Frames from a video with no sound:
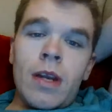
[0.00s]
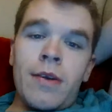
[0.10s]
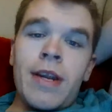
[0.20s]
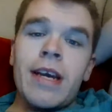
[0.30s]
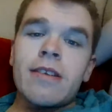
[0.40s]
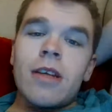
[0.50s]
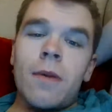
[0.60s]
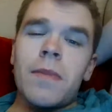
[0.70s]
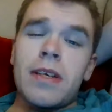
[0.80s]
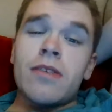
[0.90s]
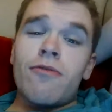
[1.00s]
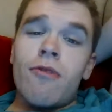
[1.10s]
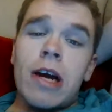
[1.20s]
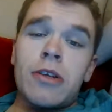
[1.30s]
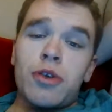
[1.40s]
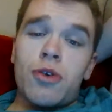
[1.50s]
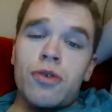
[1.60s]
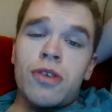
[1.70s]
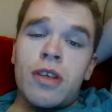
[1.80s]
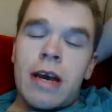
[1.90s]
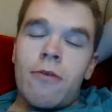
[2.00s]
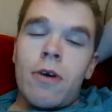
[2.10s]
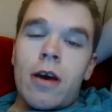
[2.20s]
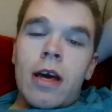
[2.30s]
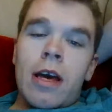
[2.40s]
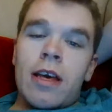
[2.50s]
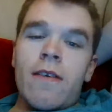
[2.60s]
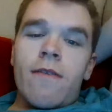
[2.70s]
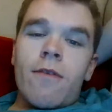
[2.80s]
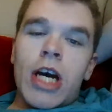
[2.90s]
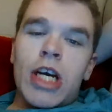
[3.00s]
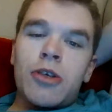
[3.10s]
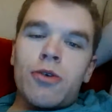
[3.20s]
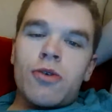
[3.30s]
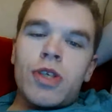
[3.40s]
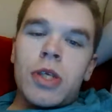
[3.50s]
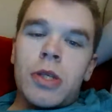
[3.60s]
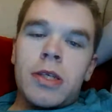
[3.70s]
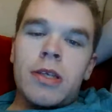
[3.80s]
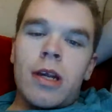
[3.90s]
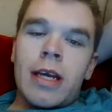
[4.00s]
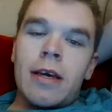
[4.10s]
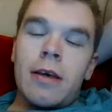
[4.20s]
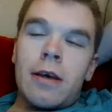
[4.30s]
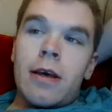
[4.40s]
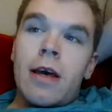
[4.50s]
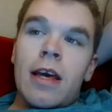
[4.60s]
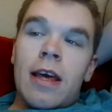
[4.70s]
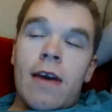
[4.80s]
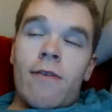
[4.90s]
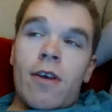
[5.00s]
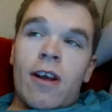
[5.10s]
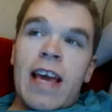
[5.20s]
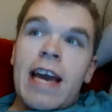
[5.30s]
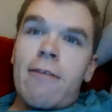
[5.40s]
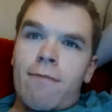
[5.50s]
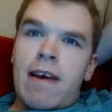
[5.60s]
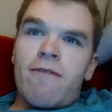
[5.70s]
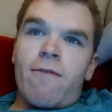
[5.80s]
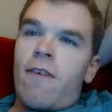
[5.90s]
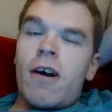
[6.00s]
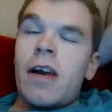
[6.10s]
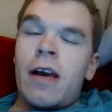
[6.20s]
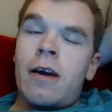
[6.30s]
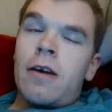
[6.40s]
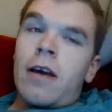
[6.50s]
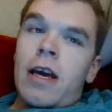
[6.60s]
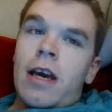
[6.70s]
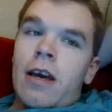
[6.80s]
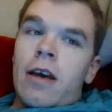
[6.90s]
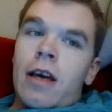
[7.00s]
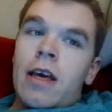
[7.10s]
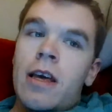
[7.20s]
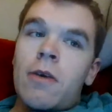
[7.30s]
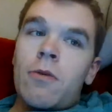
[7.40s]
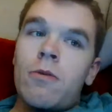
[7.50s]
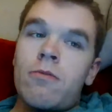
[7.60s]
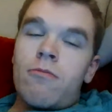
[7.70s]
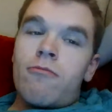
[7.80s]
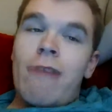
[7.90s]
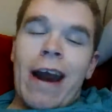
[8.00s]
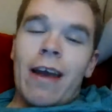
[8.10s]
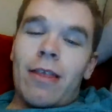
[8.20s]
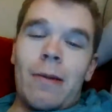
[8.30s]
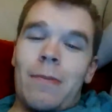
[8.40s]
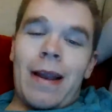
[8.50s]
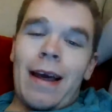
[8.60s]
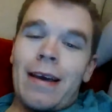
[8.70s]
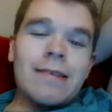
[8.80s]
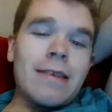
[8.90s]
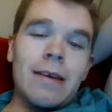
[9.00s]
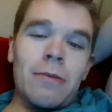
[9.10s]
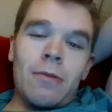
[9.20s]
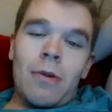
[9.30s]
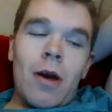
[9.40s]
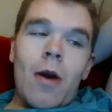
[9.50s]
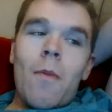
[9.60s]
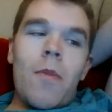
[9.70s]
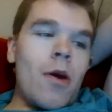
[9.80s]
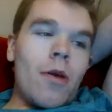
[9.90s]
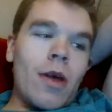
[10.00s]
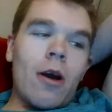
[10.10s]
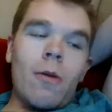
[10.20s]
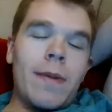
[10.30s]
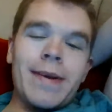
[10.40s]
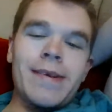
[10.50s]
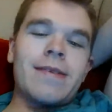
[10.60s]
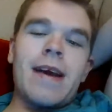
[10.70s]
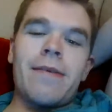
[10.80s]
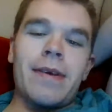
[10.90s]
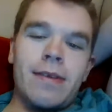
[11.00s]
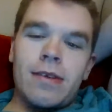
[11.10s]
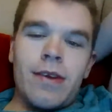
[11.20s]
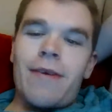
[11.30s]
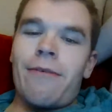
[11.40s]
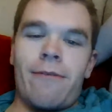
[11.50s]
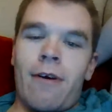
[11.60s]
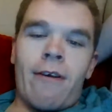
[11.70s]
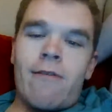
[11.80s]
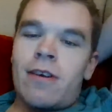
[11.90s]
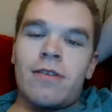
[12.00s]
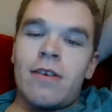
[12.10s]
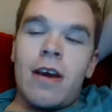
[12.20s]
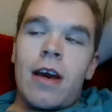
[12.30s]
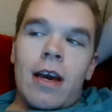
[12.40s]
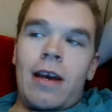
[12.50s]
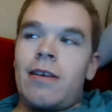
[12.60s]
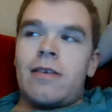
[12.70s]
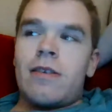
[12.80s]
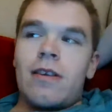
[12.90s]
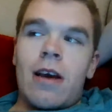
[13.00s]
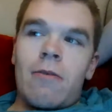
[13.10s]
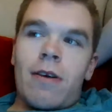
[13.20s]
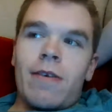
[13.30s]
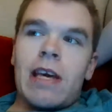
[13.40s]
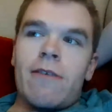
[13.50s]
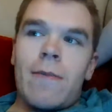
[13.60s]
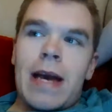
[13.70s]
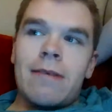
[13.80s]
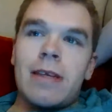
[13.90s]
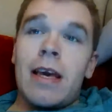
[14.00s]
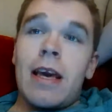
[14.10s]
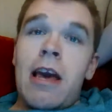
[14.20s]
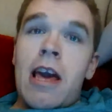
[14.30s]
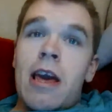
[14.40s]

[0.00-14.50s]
Next up is Rian Johnson. Now, given Rian Johnson is like giving a caveman fire, he will wreck the place. He will burn the whole place down. He doesn't know what fire is. He doesn't know nothing about it.